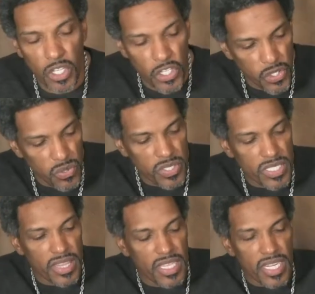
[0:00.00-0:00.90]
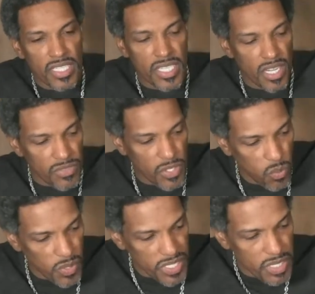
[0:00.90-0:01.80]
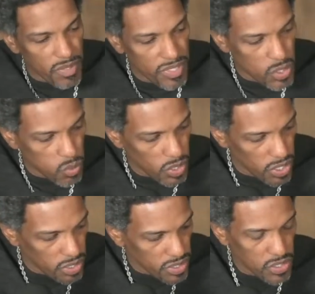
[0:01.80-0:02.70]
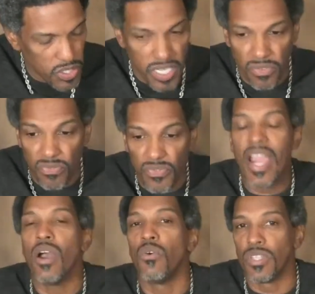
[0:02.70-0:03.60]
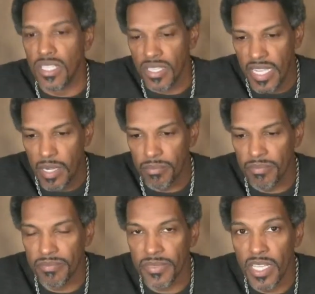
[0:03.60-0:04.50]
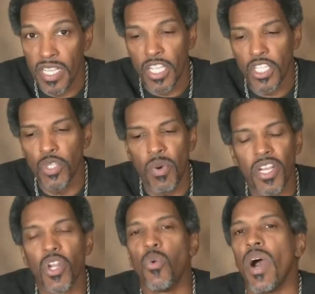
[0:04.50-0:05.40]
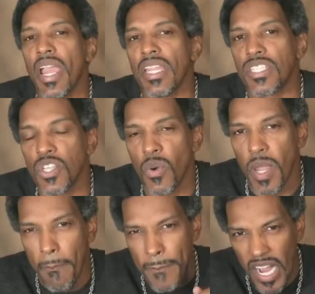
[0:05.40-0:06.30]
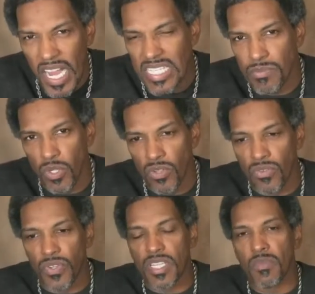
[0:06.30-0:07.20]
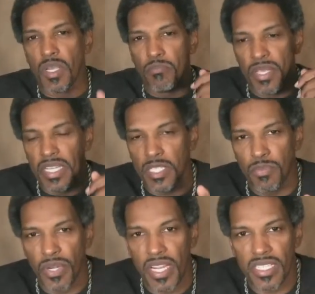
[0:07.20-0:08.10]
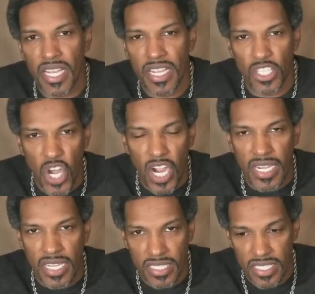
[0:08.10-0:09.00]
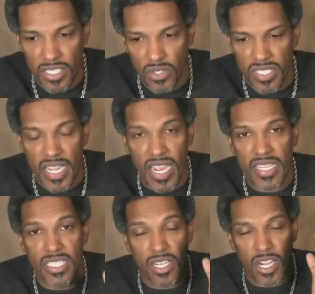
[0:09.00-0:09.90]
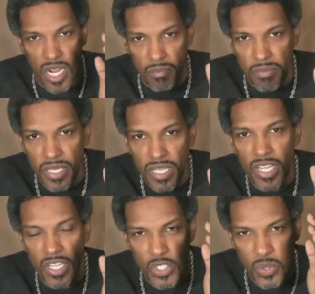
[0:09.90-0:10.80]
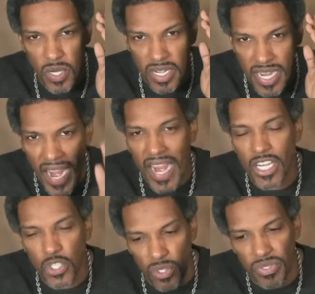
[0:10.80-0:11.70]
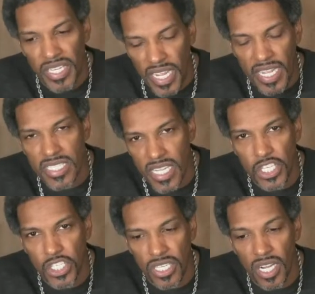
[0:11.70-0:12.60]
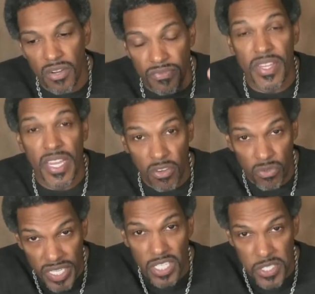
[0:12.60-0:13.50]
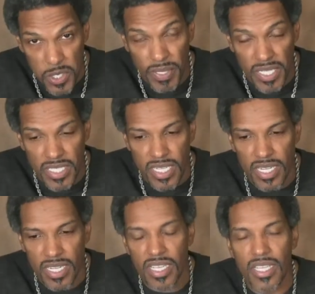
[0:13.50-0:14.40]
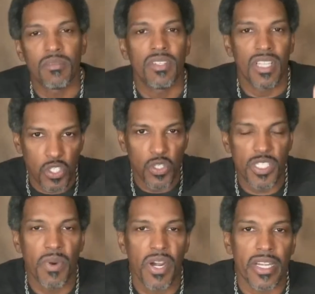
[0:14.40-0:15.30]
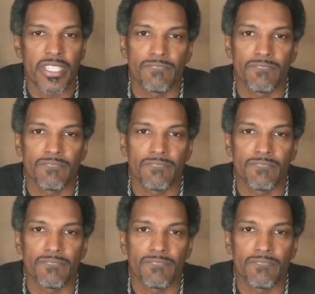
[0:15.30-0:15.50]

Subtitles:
use the things of the wisdom of this world to confound them. You want to know why it's so impossible for some of the biggest brains like Dawkins and those guys to come to an actual realization of their real stupidity? They're too smart.